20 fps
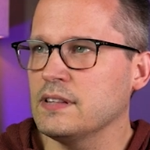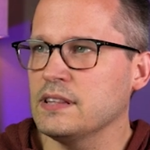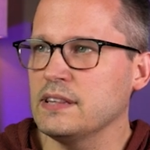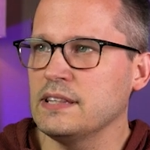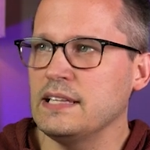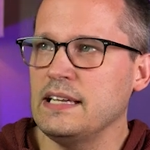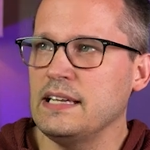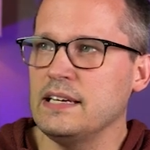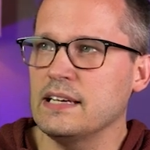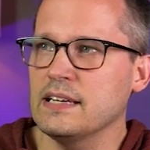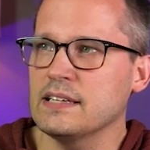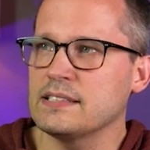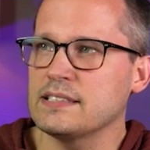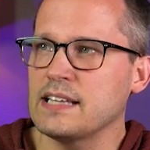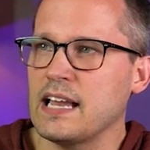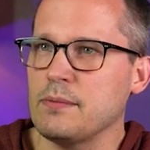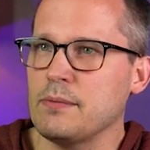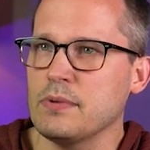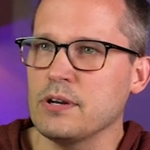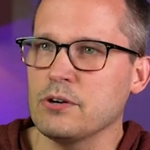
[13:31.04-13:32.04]
lead
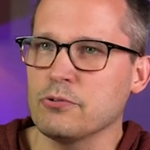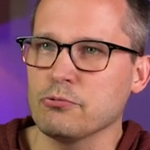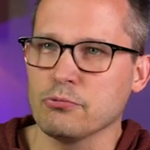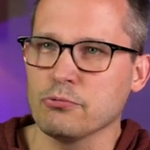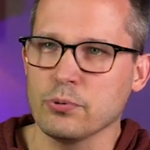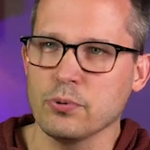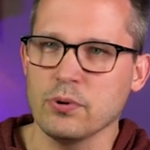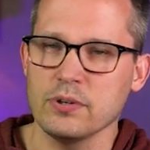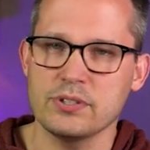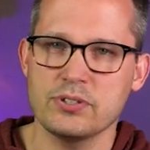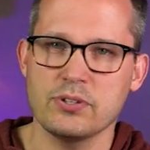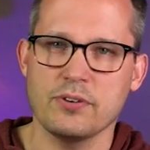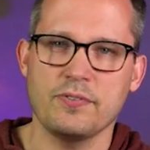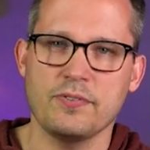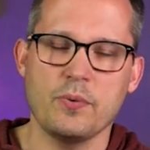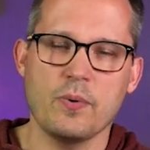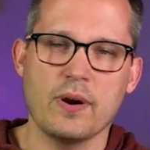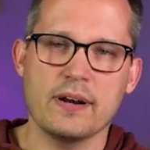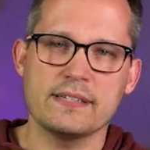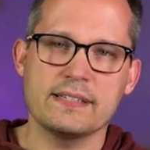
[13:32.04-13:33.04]
assignment rules. So if
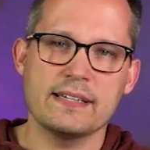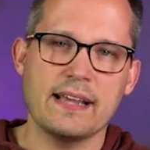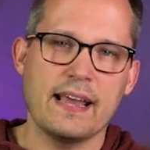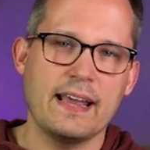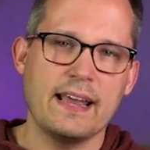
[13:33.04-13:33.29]
you want to say,